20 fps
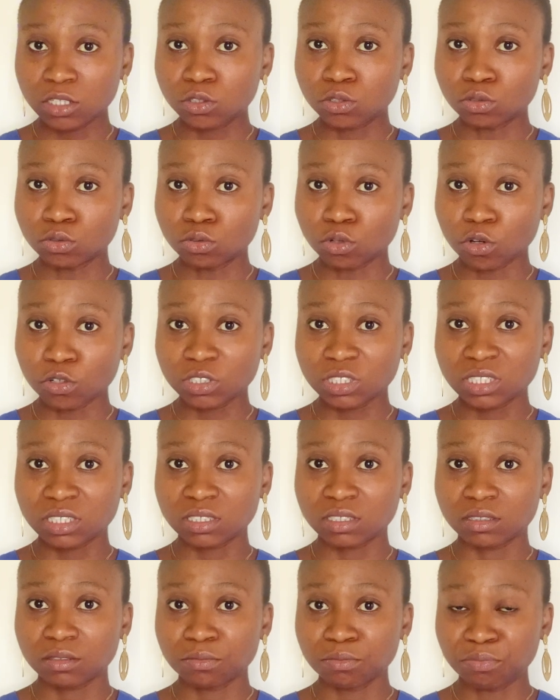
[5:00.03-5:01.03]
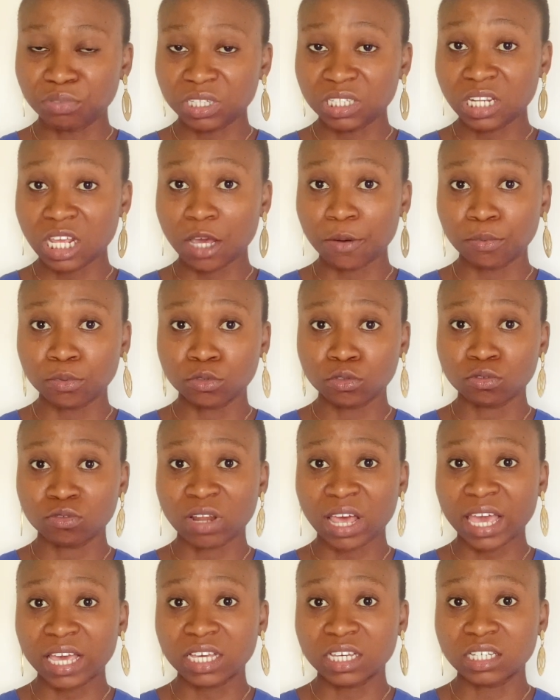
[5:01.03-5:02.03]
to not being able to
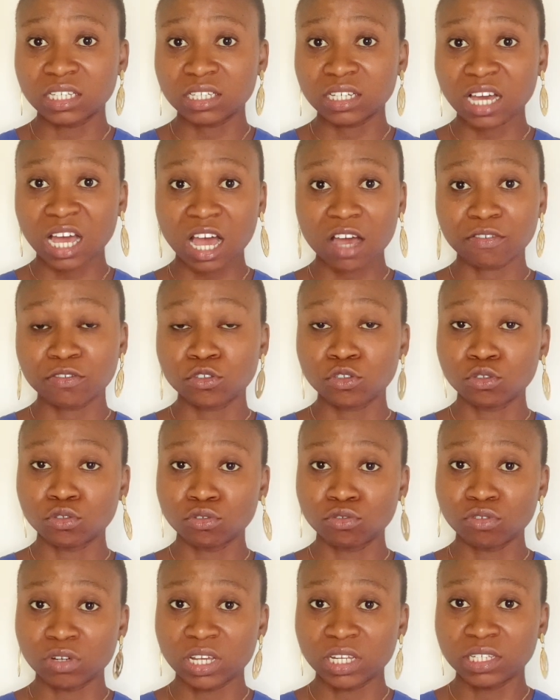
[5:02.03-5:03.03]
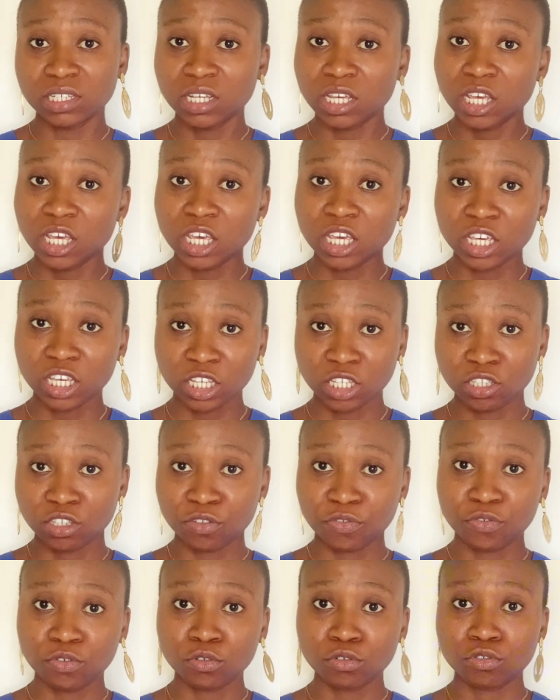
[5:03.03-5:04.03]
like have children in the
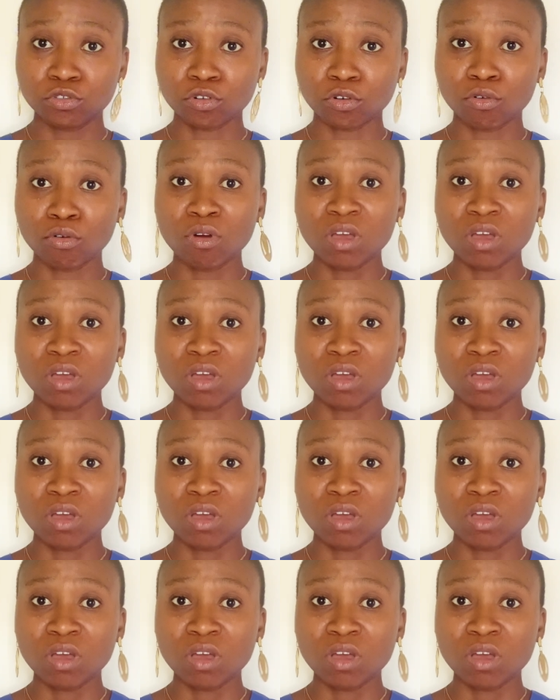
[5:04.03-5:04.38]
future.